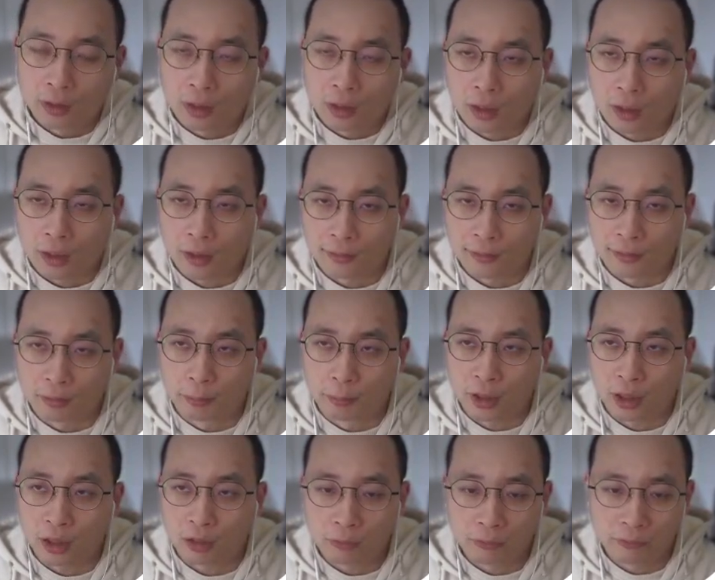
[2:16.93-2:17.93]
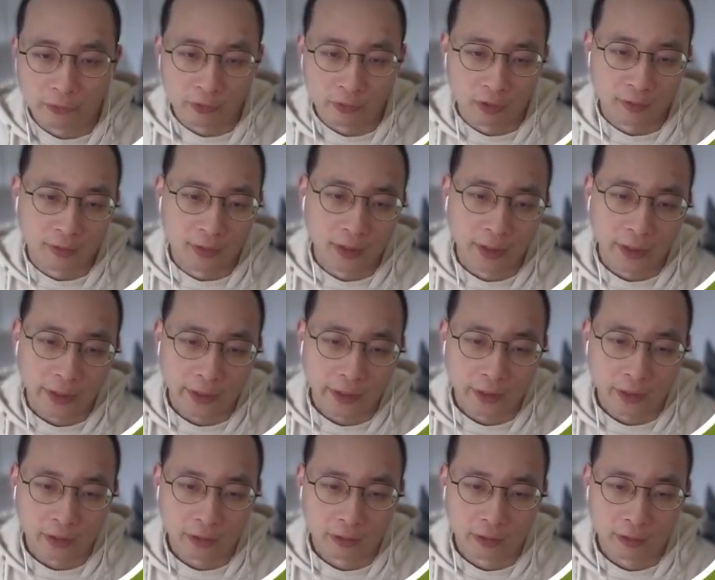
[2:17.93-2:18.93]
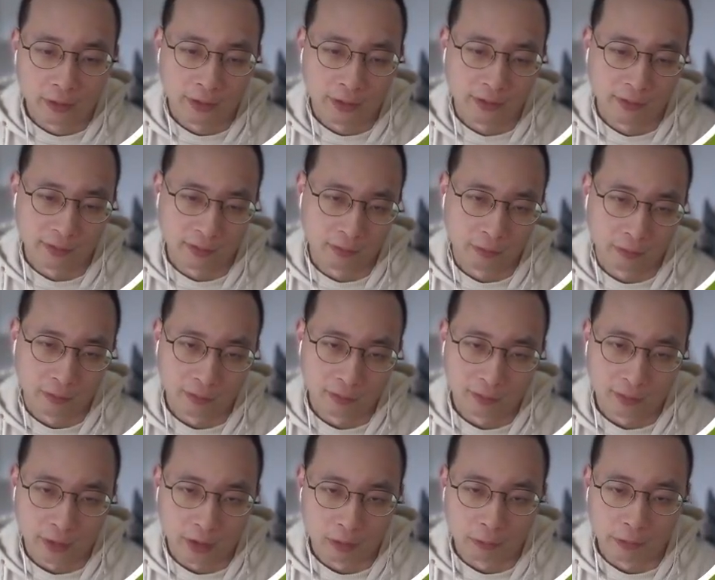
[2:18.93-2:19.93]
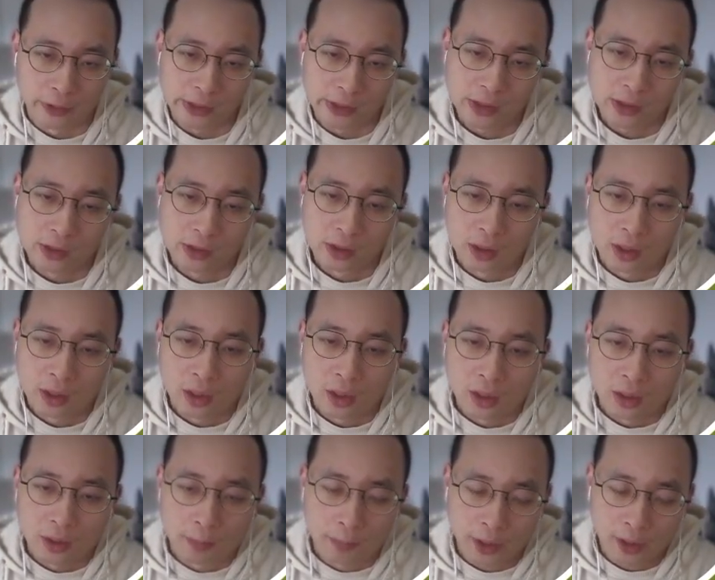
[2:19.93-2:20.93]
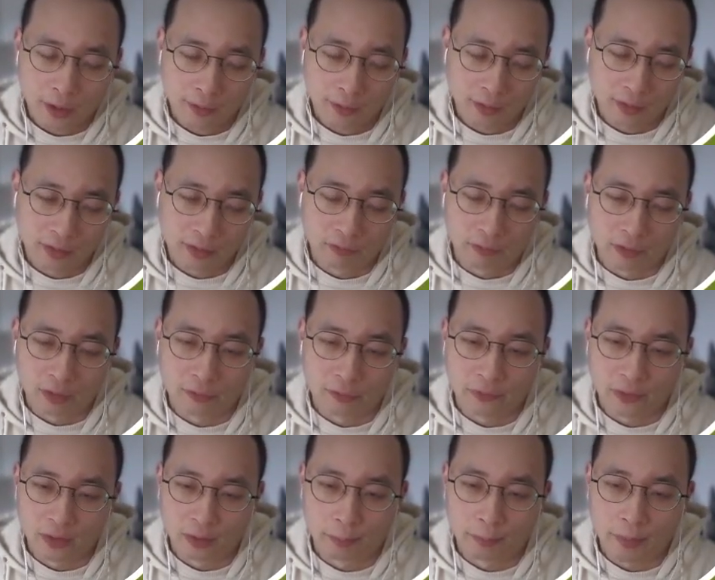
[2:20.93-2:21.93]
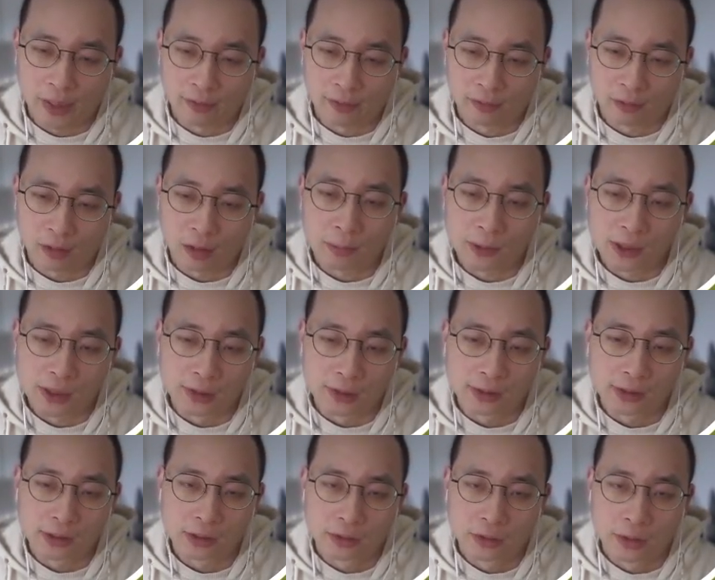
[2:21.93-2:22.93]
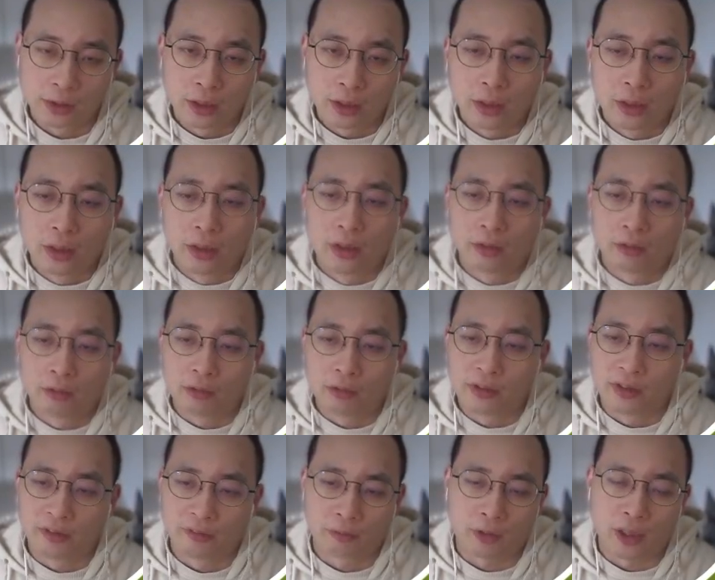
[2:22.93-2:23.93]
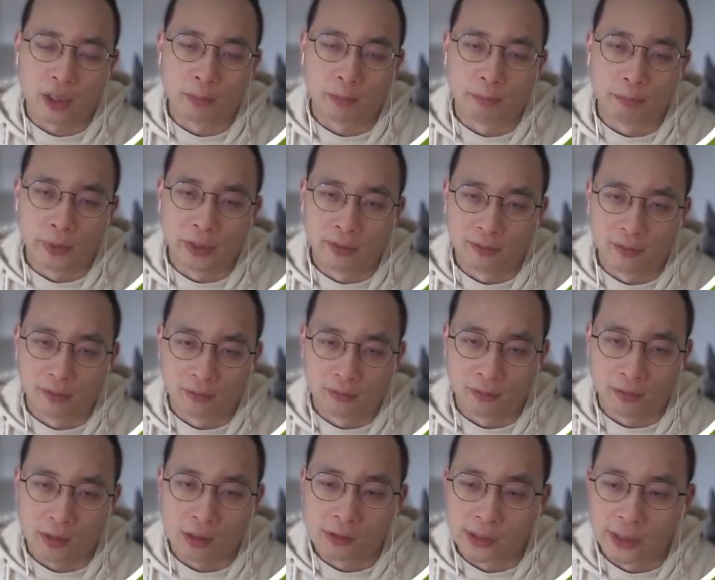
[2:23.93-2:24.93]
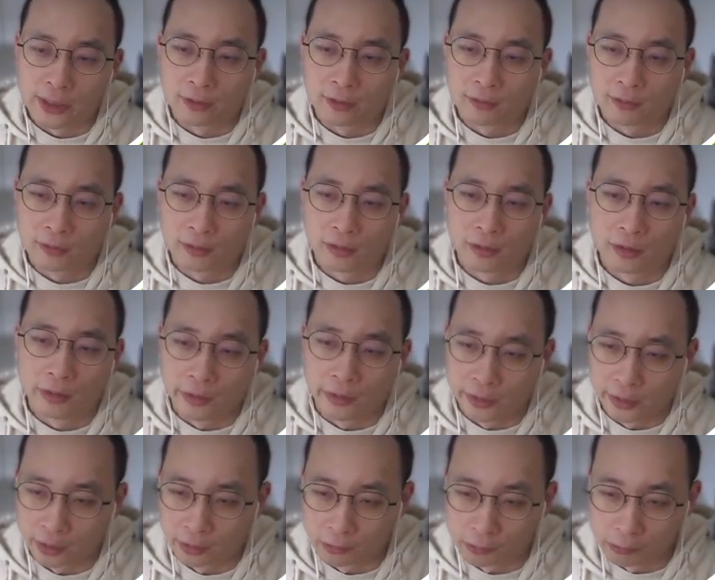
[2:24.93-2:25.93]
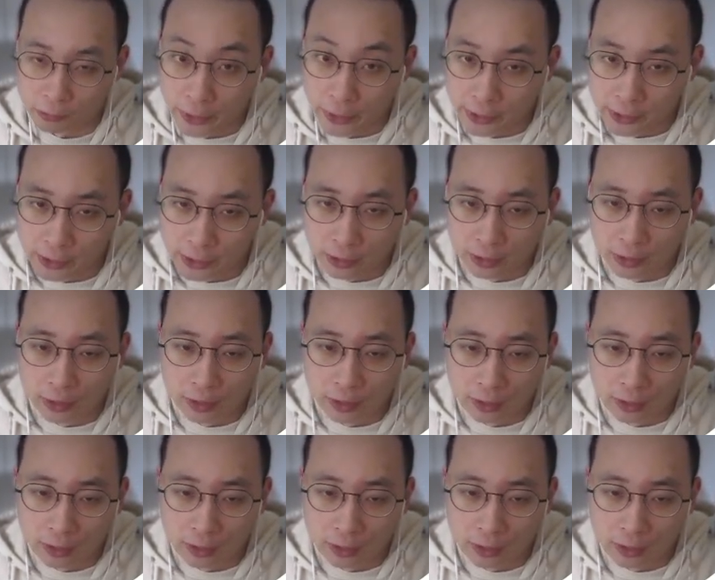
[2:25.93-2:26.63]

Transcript: As a powerful and easy-to-use language, Python is one of the best options to describe business logics in a rule engine.